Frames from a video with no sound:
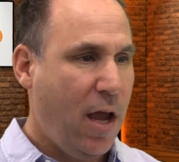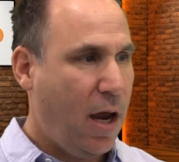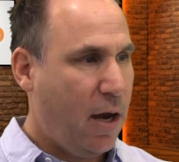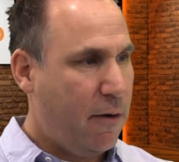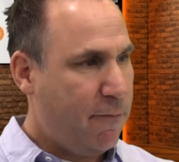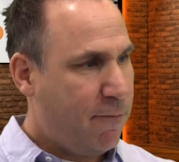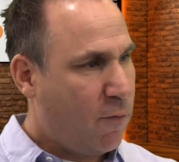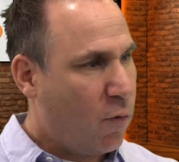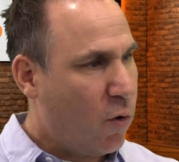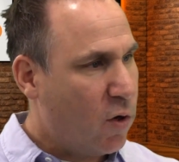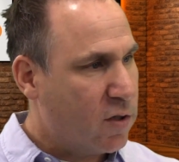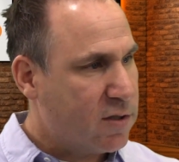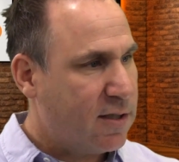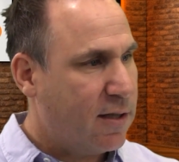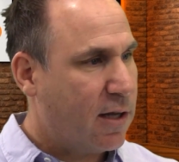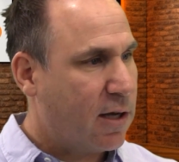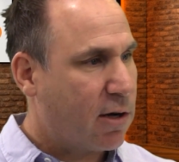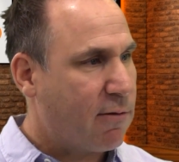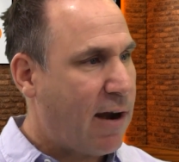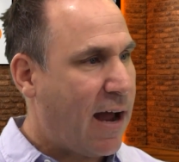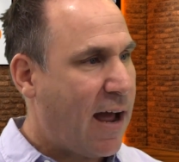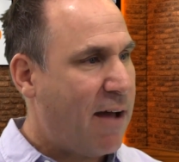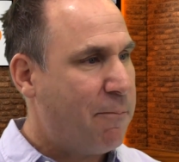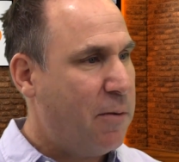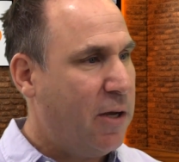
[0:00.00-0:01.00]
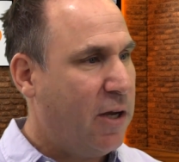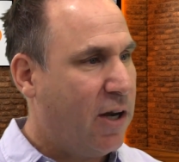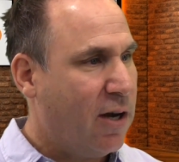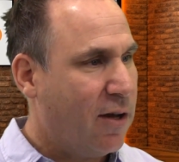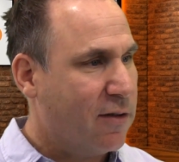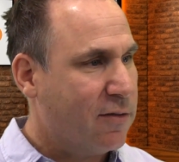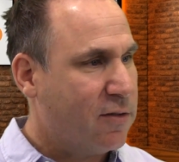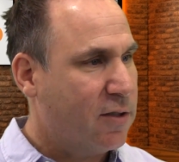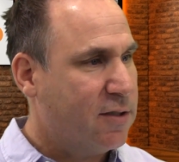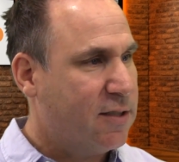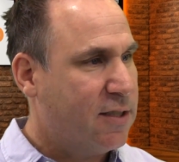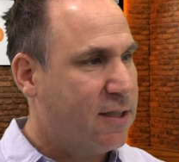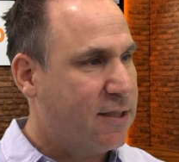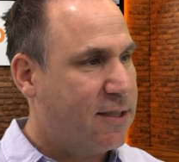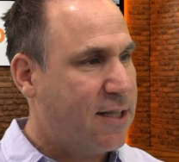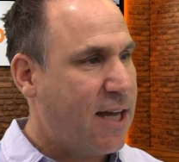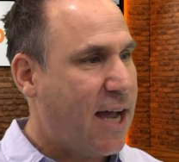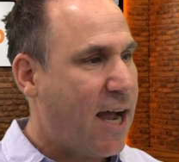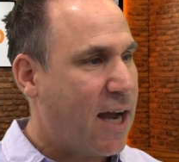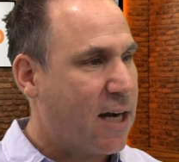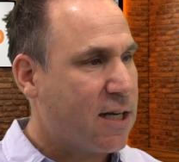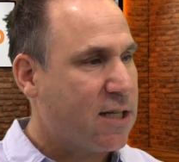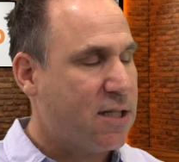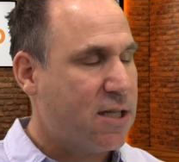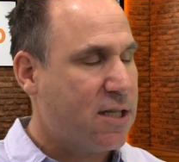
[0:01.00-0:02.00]
enforcing the graph, but you can also
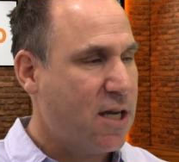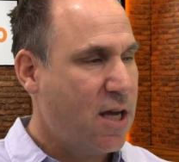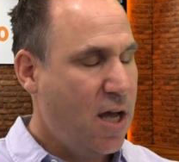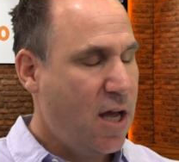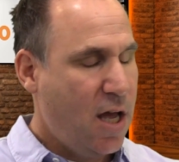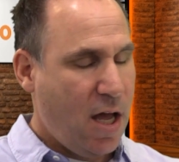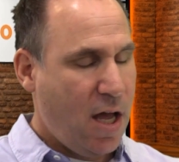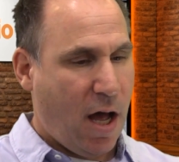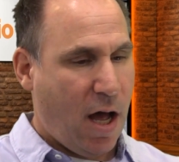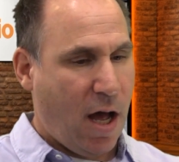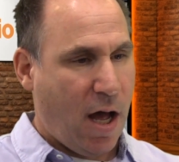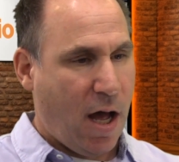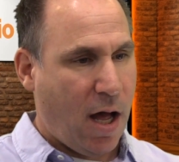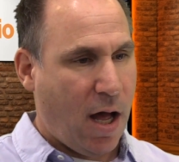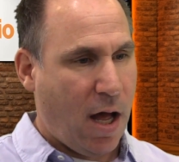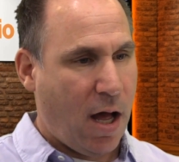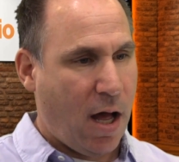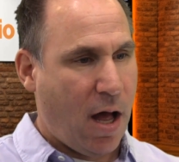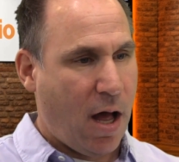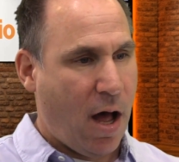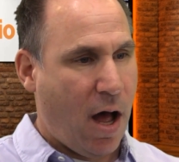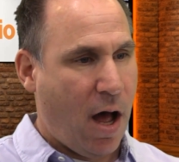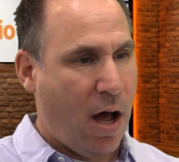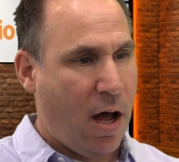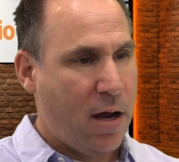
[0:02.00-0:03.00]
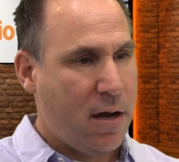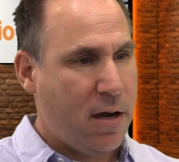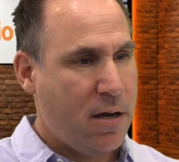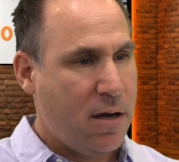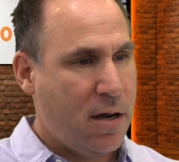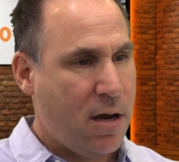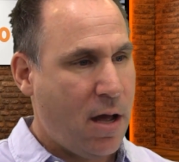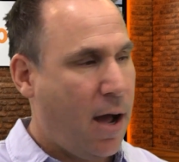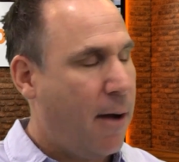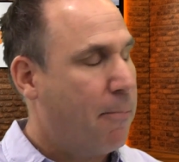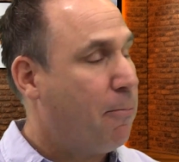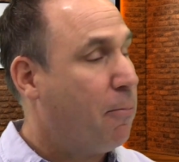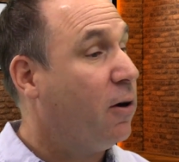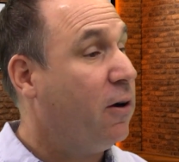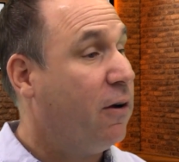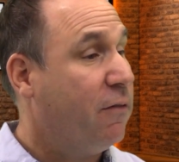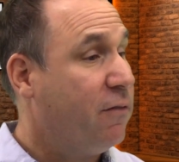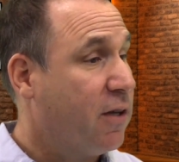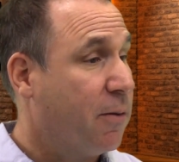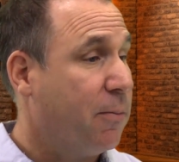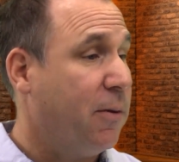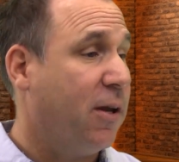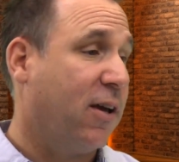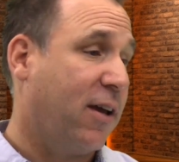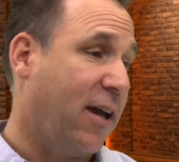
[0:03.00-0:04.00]
detect uh,
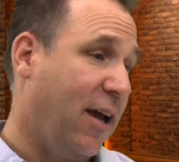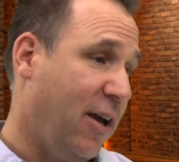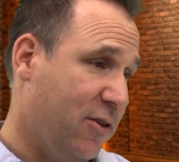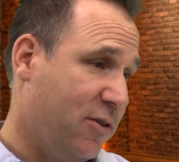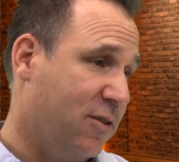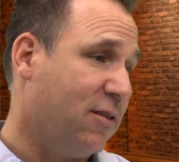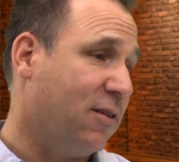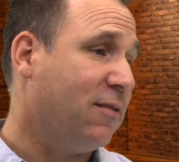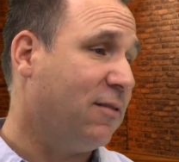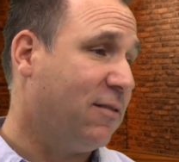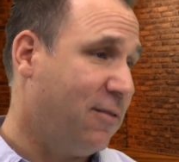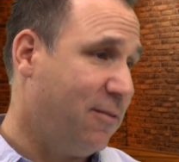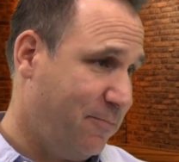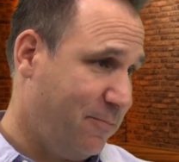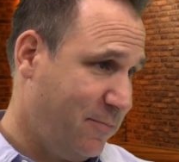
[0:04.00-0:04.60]
unapproved communications.